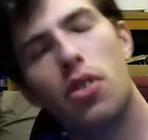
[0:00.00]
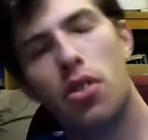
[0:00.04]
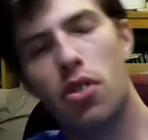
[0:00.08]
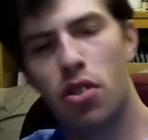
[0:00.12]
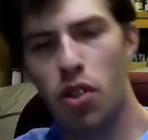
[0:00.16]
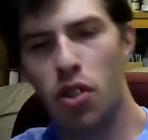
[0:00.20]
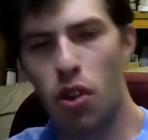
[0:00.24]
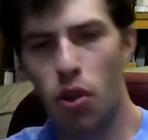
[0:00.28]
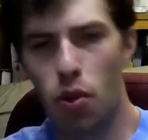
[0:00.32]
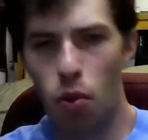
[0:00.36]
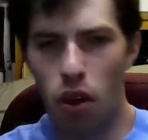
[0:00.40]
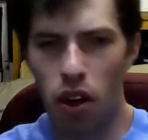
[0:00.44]

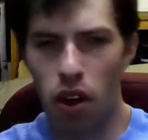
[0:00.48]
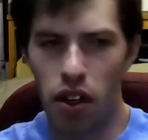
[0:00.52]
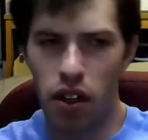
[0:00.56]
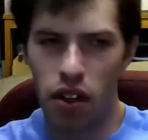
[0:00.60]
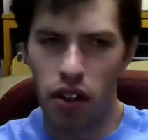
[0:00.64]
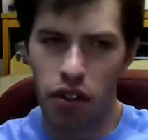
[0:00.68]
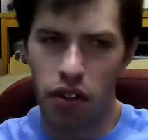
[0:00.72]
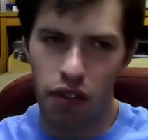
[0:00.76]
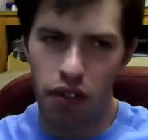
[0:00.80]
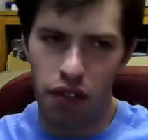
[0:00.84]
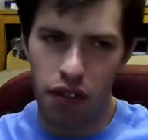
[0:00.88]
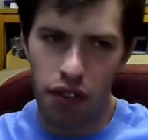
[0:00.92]
So what
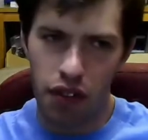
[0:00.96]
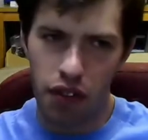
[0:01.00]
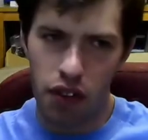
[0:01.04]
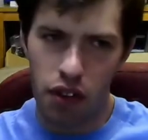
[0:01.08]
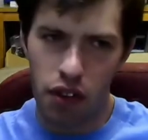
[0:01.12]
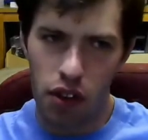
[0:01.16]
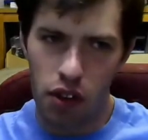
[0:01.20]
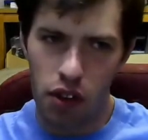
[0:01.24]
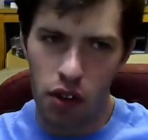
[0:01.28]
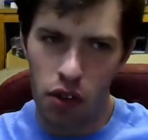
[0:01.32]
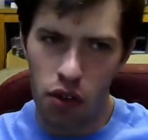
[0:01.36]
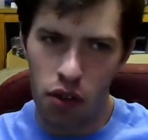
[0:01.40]
if
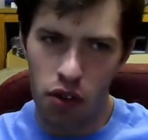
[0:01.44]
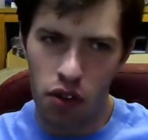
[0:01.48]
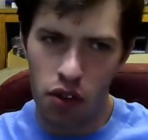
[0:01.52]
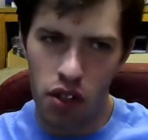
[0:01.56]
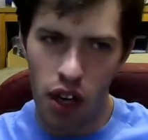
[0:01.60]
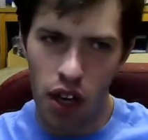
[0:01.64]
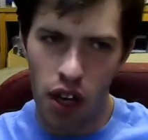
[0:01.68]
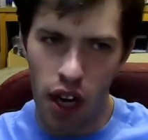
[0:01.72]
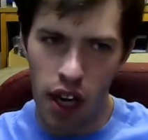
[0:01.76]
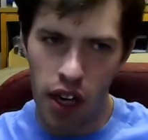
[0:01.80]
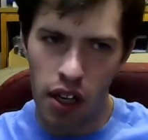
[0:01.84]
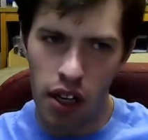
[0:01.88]
you
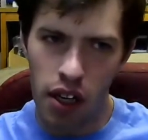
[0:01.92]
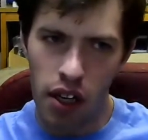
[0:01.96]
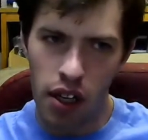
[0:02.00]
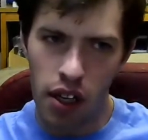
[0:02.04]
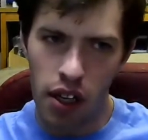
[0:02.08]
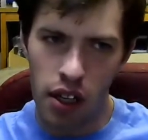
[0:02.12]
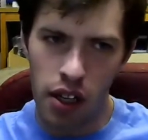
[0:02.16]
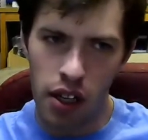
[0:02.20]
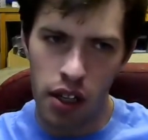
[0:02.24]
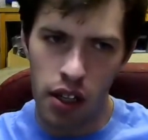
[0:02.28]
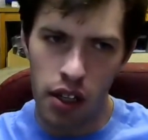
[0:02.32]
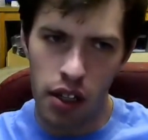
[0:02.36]
tied
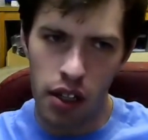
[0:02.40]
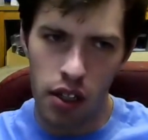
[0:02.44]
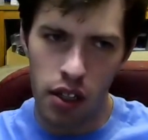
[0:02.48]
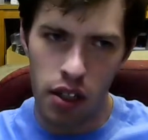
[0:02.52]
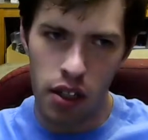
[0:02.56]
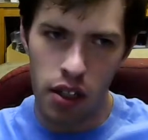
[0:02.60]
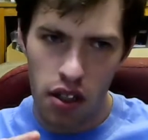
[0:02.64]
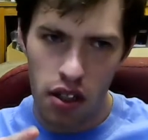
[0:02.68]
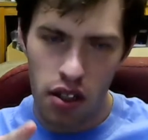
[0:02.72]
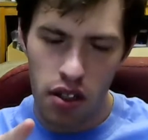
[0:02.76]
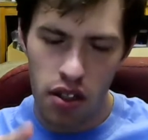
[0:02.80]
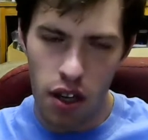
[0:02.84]
in
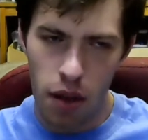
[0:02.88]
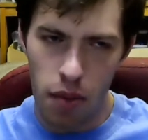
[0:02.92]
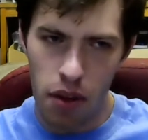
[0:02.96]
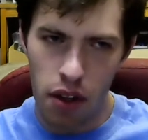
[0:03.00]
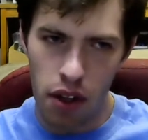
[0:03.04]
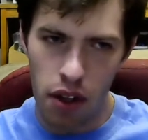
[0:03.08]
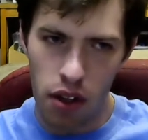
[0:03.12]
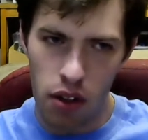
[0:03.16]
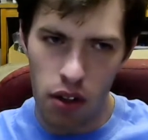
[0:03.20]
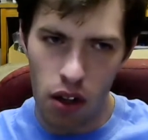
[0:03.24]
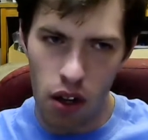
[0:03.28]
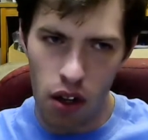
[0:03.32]

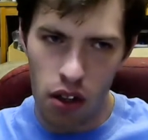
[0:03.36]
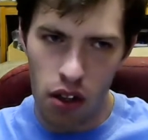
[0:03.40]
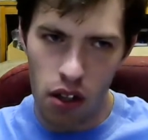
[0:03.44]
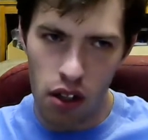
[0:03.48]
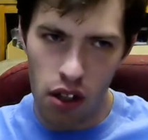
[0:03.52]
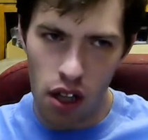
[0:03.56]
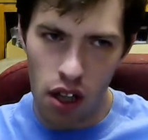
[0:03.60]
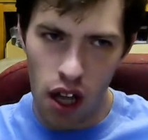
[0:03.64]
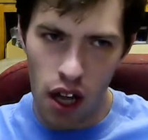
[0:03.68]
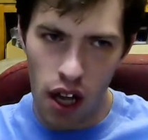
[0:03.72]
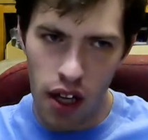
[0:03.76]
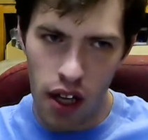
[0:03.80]
something along the
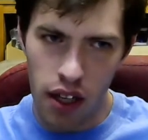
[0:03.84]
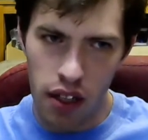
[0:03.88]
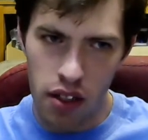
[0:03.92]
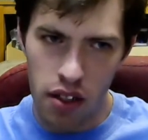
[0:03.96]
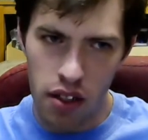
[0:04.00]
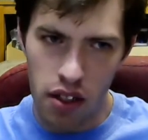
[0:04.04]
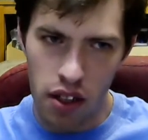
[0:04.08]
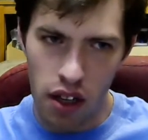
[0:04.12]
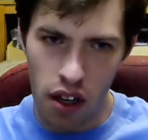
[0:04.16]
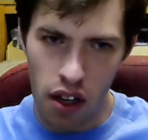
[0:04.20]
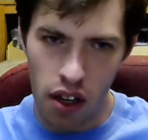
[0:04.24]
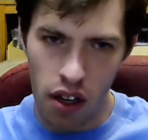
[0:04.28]
lines
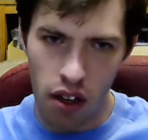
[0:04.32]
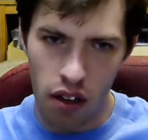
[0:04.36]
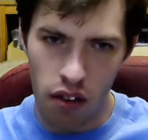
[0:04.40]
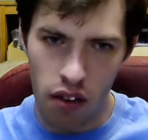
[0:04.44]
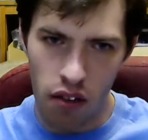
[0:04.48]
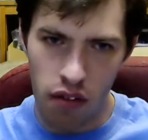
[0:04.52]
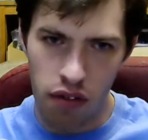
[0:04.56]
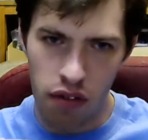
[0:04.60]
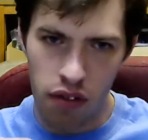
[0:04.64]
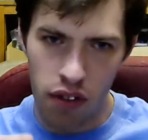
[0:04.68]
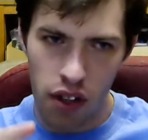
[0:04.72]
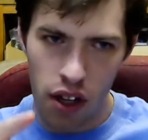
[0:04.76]
of